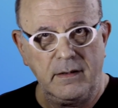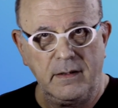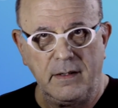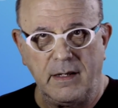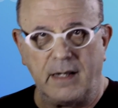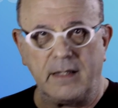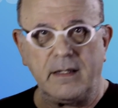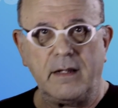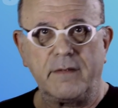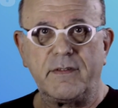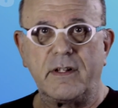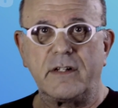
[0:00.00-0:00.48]

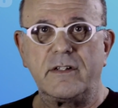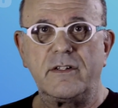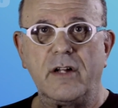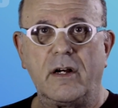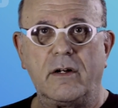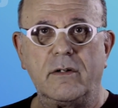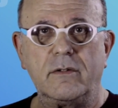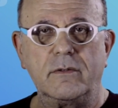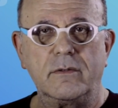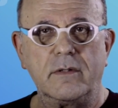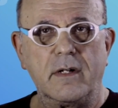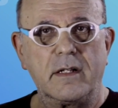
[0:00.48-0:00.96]
I love the
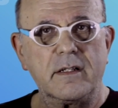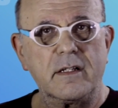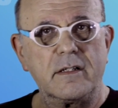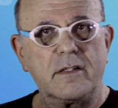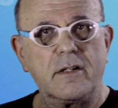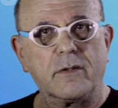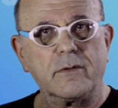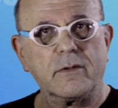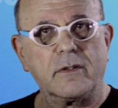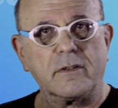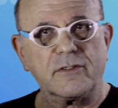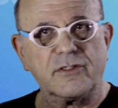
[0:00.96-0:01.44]
tone and the
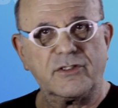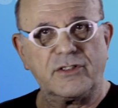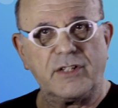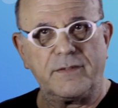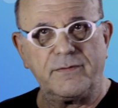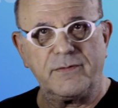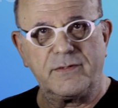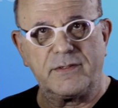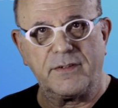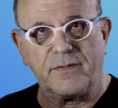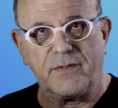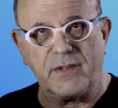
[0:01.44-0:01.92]
tonal
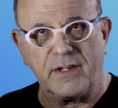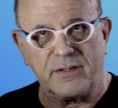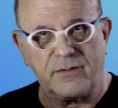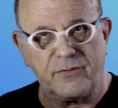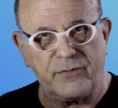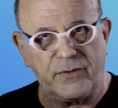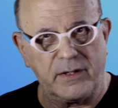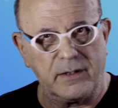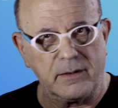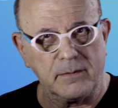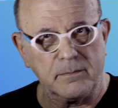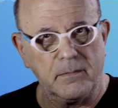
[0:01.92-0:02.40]
shifts of this
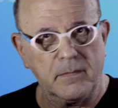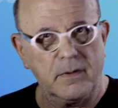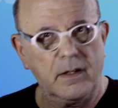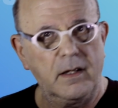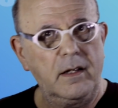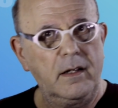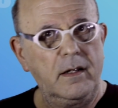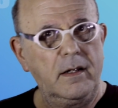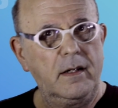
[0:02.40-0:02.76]
film.